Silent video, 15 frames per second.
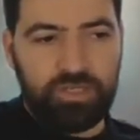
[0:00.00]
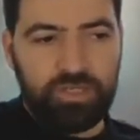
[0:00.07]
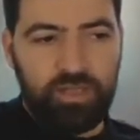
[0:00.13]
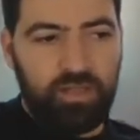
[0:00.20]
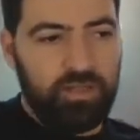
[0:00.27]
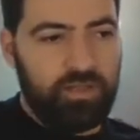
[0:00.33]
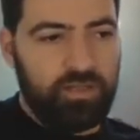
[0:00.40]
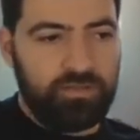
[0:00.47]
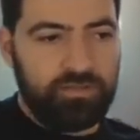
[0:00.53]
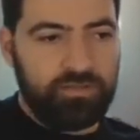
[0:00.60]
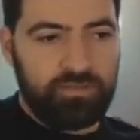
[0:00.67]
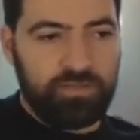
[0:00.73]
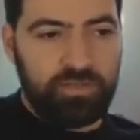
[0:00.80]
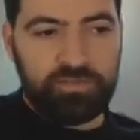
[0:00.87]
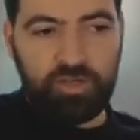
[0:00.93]

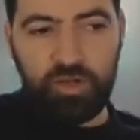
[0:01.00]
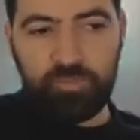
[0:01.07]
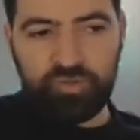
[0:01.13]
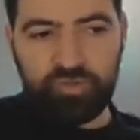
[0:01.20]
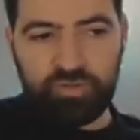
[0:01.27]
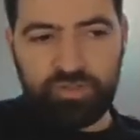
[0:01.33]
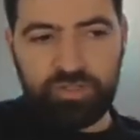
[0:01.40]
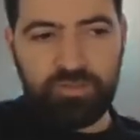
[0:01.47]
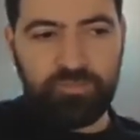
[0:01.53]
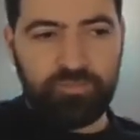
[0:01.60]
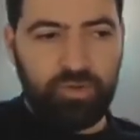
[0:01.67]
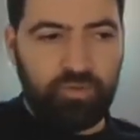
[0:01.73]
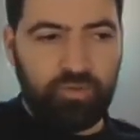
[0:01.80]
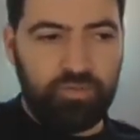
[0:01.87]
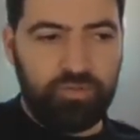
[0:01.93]
is an opportunity
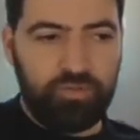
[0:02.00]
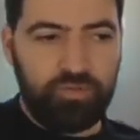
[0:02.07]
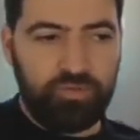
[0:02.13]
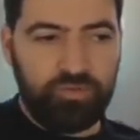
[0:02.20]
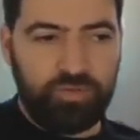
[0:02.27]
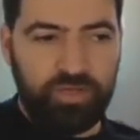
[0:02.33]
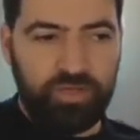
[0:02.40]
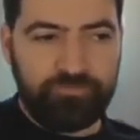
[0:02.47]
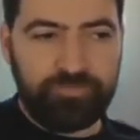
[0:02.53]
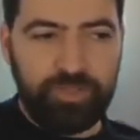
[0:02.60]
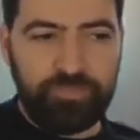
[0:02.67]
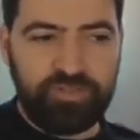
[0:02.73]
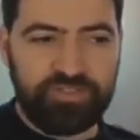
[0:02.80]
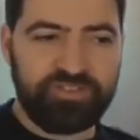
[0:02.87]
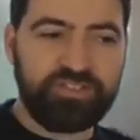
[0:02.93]
both to kind of
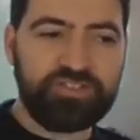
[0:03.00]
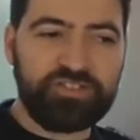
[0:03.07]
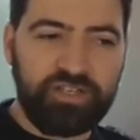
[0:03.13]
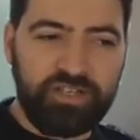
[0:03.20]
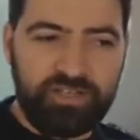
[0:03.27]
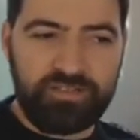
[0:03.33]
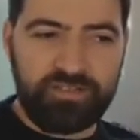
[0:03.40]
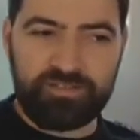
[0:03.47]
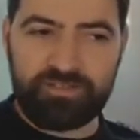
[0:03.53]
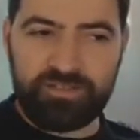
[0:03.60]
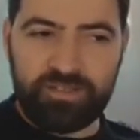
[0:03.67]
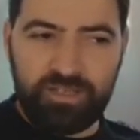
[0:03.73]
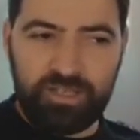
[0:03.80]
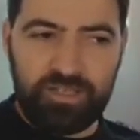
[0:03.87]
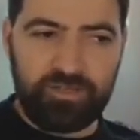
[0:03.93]
be positioned
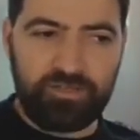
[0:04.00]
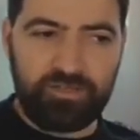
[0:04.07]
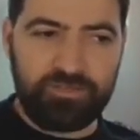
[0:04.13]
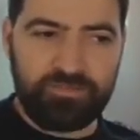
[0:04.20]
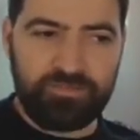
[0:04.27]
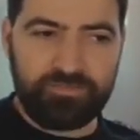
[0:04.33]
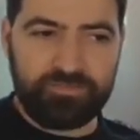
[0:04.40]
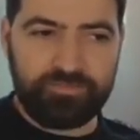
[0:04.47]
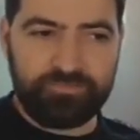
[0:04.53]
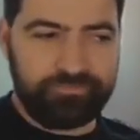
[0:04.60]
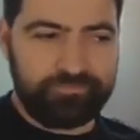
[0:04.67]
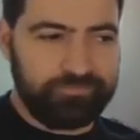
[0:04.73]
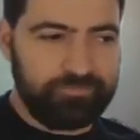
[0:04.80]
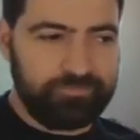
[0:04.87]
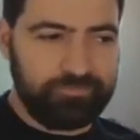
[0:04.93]
in
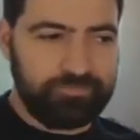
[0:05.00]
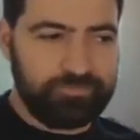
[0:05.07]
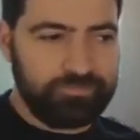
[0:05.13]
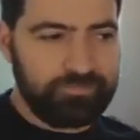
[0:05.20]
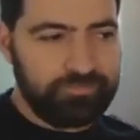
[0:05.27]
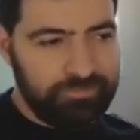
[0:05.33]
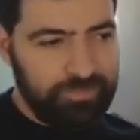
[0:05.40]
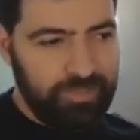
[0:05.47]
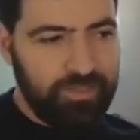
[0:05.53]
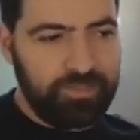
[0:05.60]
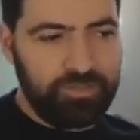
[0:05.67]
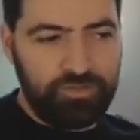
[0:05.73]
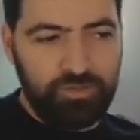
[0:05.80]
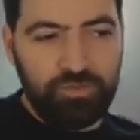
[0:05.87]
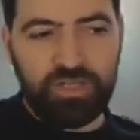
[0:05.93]

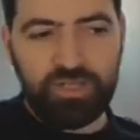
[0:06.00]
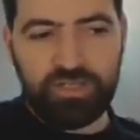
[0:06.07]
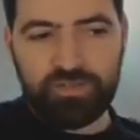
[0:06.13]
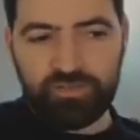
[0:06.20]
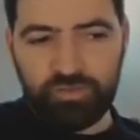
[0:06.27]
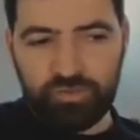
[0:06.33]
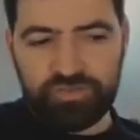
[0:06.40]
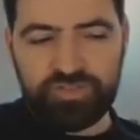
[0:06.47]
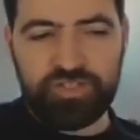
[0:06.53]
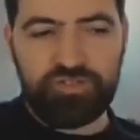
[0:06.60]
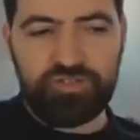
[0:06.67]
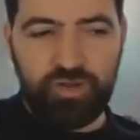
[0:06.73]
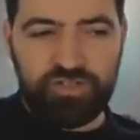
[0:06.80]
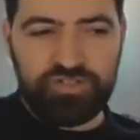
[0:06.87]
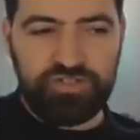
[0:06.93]
units or
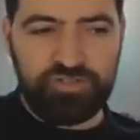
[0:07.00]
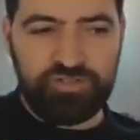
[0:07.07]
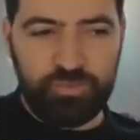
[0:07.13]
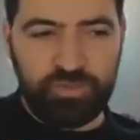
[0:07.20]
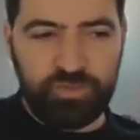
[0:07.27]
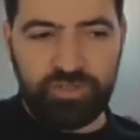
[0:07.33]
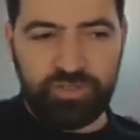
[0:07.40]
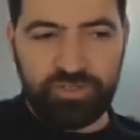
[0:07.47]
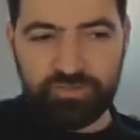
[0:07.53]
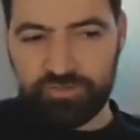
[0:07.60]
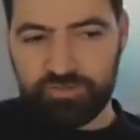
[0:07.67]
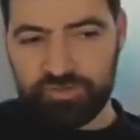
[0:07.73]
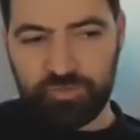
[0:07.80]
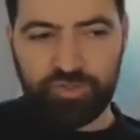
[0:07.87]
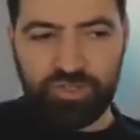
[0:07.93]
situations where you can
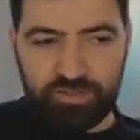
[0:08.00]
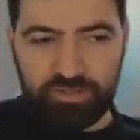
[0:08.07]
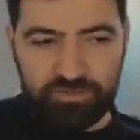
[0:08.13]
contribute